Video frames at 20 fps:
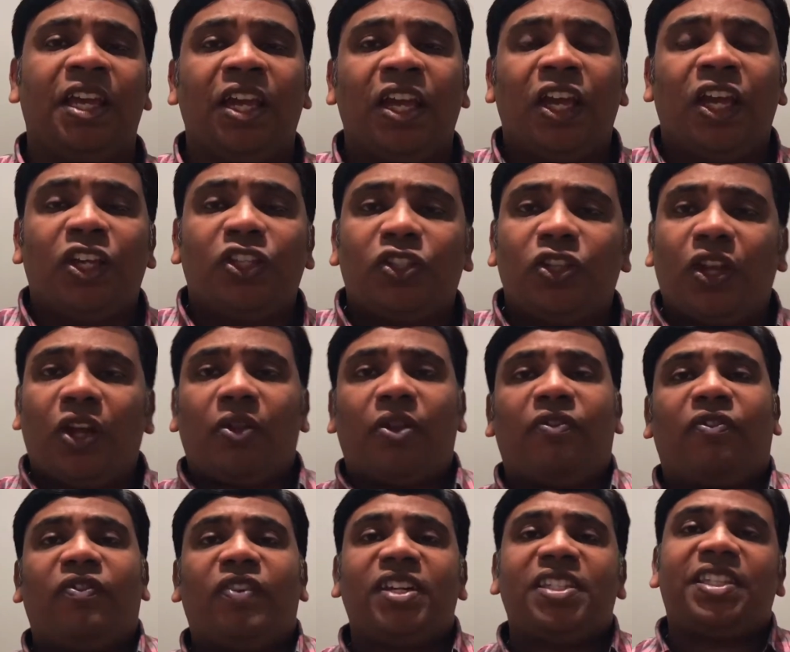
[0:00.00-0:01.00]
So now the
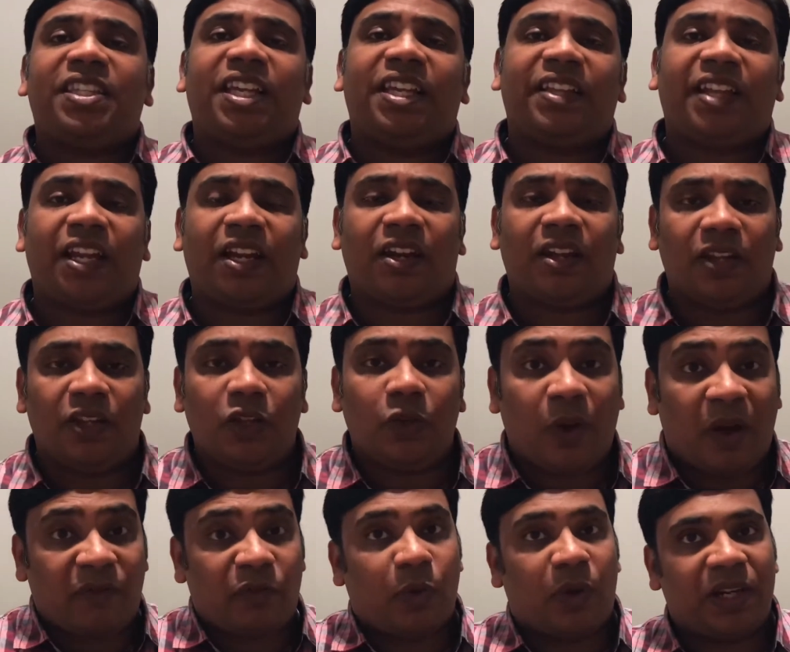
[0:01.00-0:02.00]
first thing that you
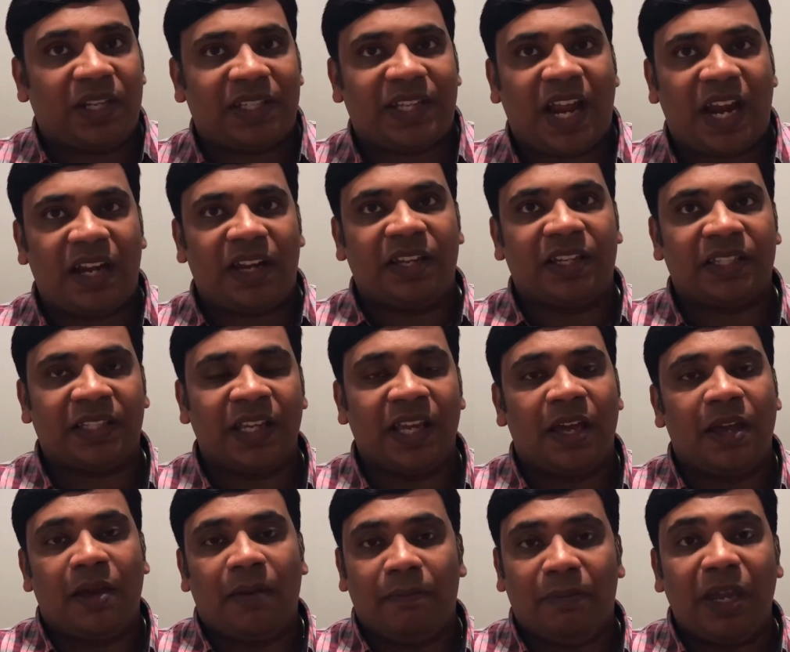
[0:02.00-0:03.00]
have to understand is
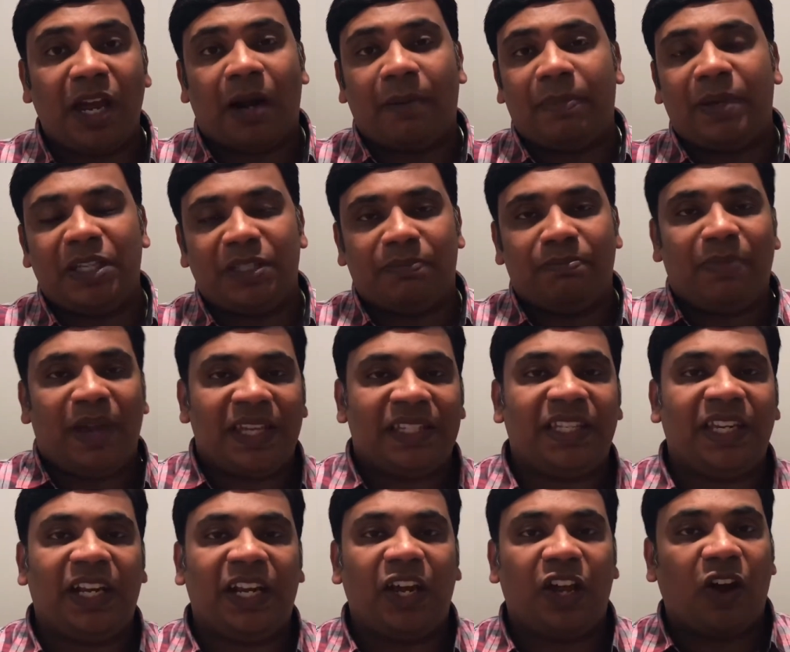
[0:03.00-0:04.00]
BRP is
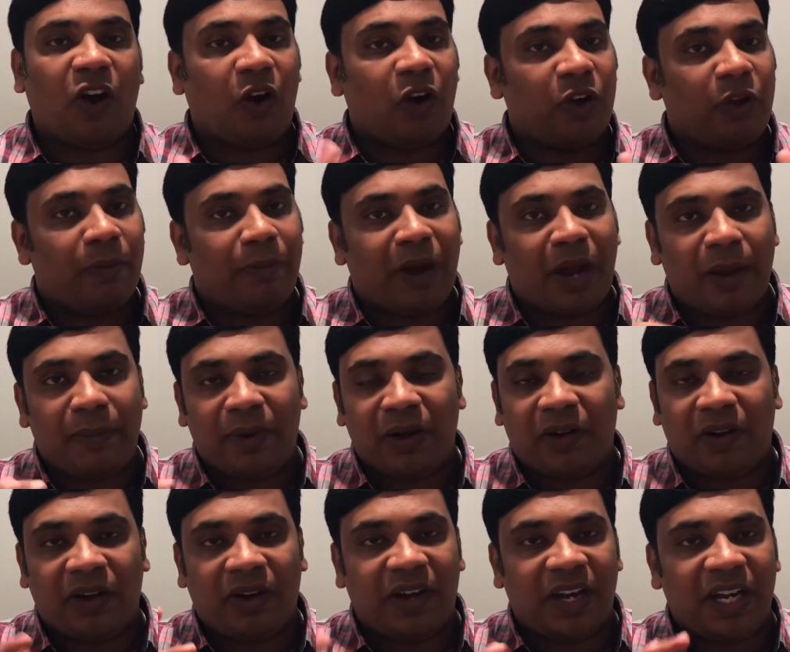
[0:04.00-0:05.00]
basically all your
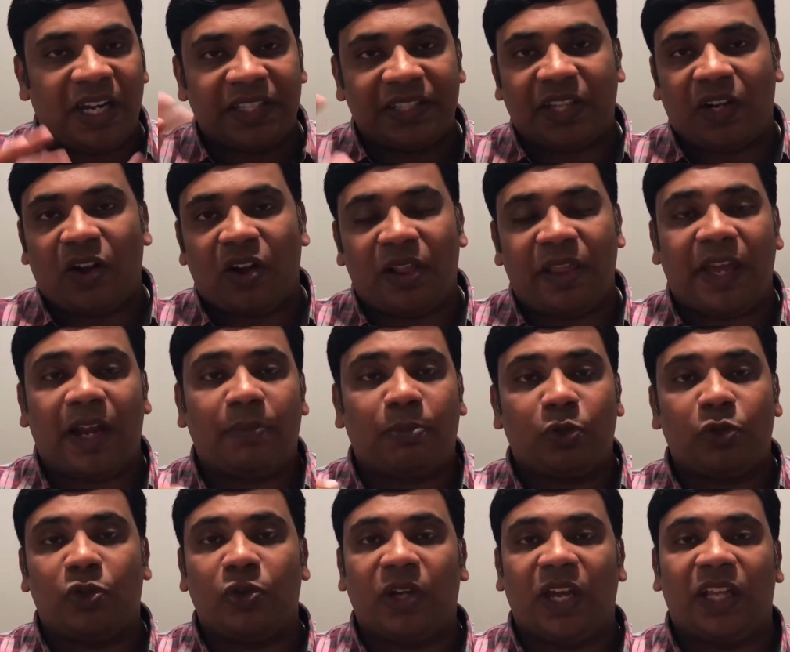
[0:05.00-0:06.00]
biometric readings and all that
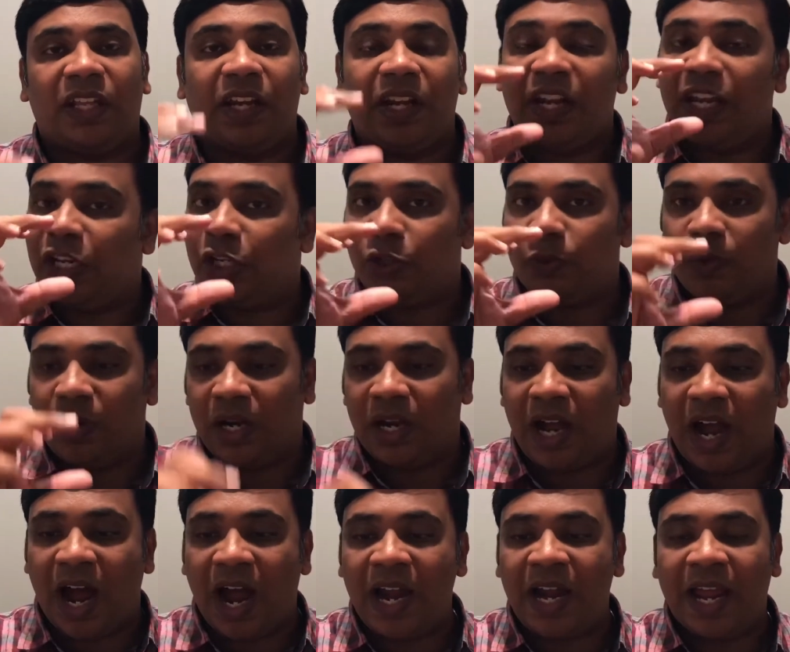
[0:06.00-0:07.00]
put together into a
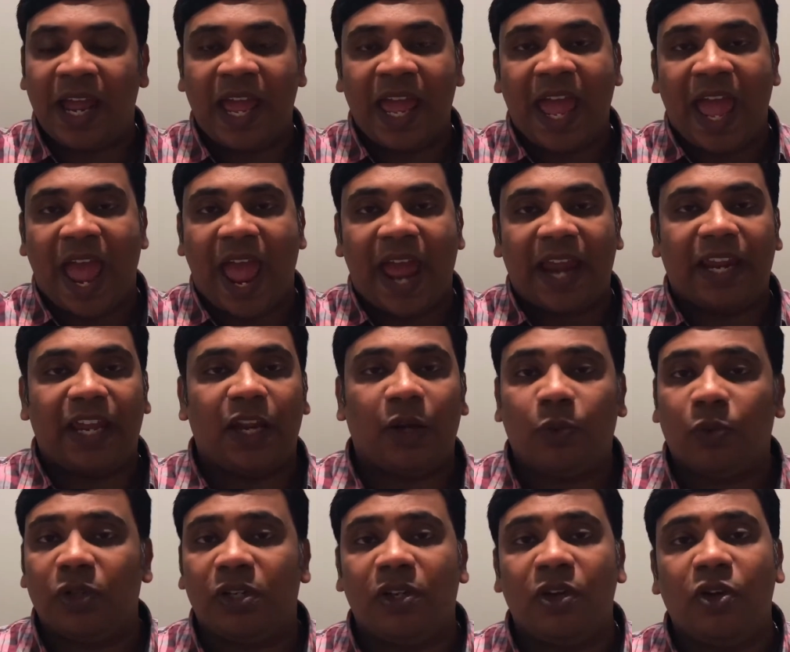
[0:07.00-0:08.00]
card, and it
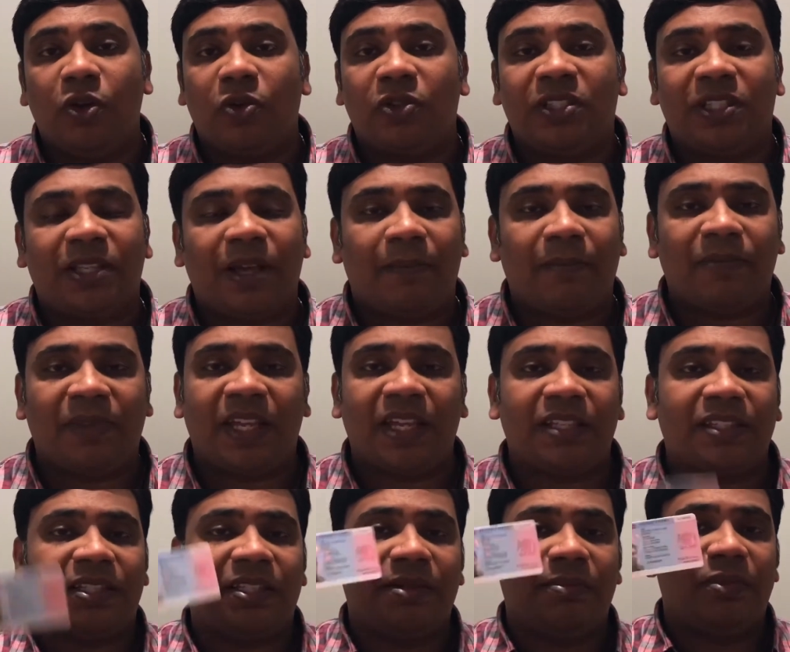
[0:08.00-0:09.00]
would look something
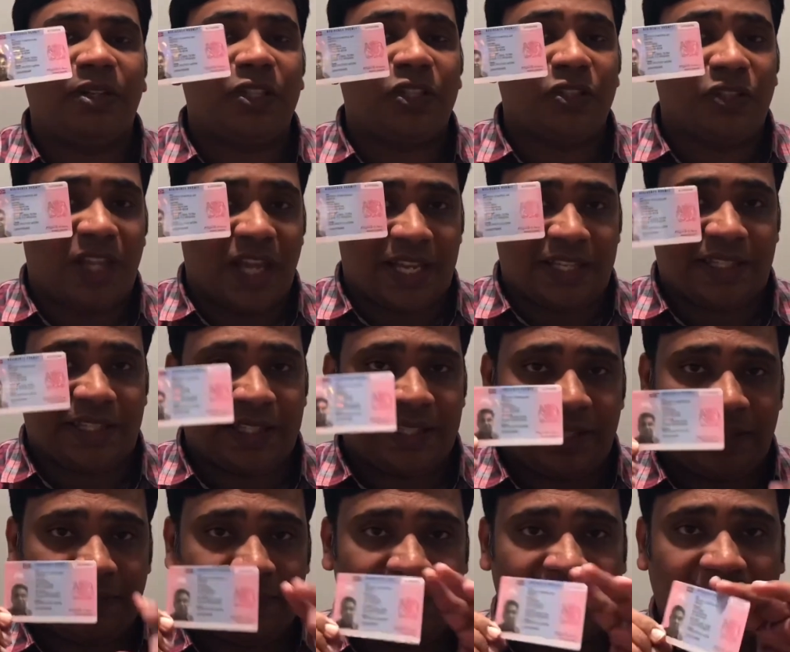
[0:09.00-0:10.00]
similar to
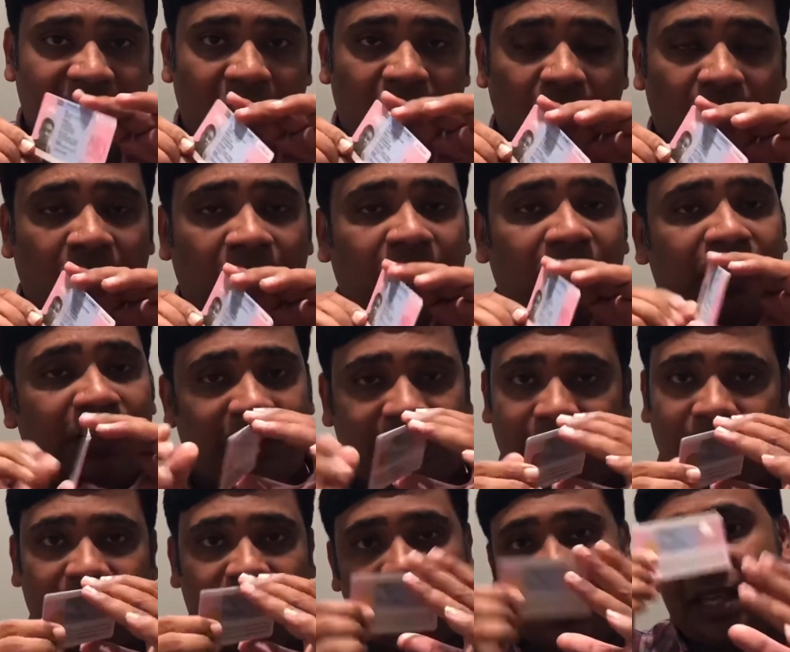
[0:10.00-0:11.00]
this or
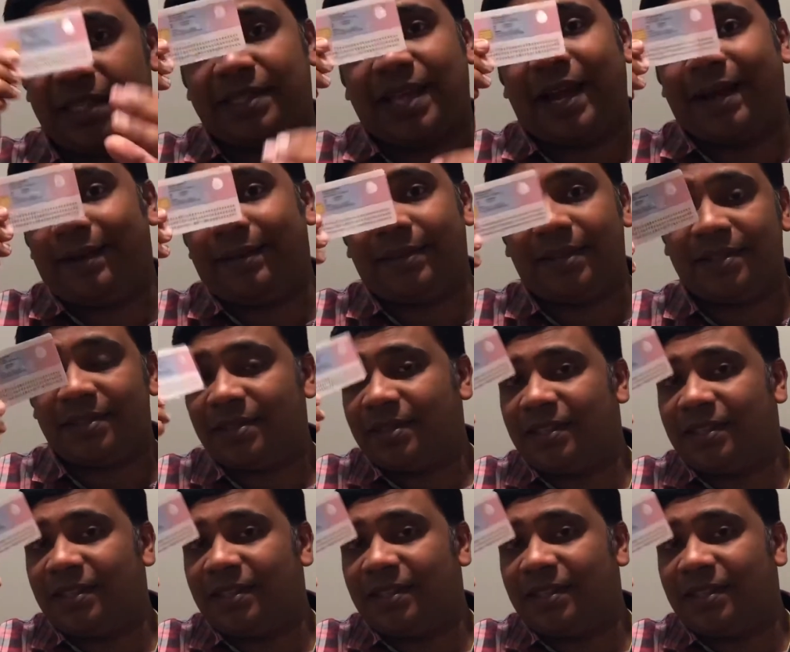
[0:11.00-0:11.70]
exactly this.